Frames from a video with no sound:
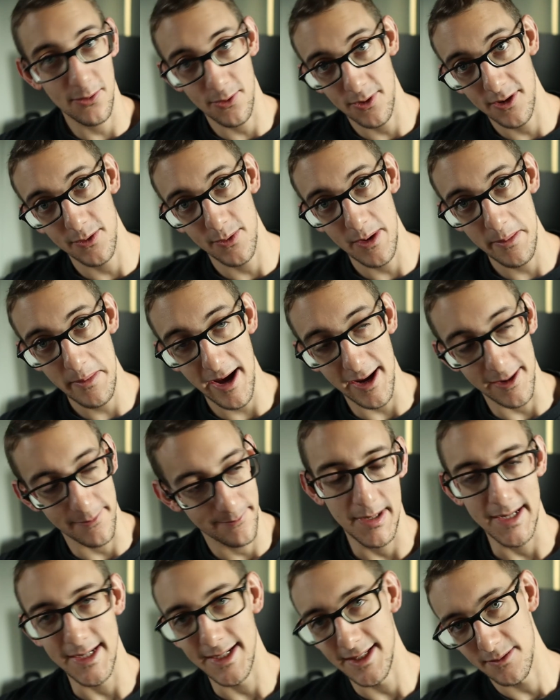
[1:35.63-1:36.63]
or on the way back.
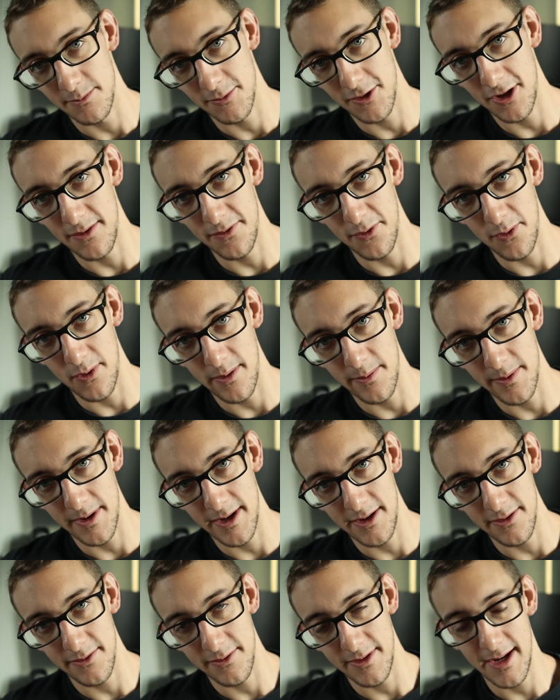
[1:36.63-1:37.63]
Might get some coffee while we're
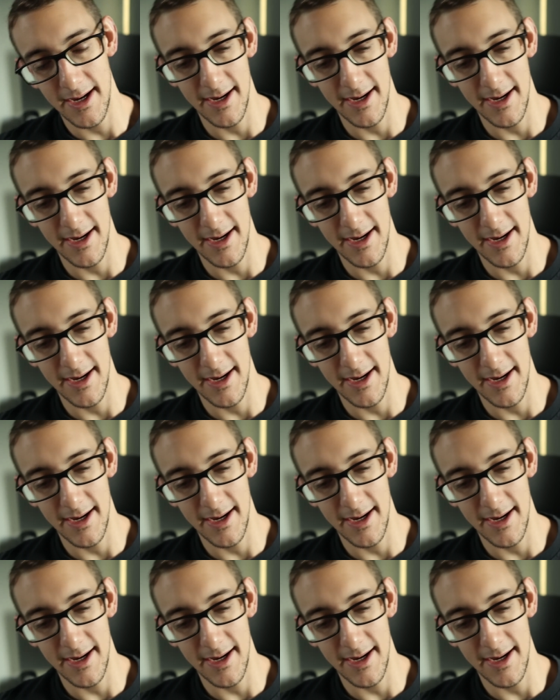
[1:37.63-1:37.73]
out.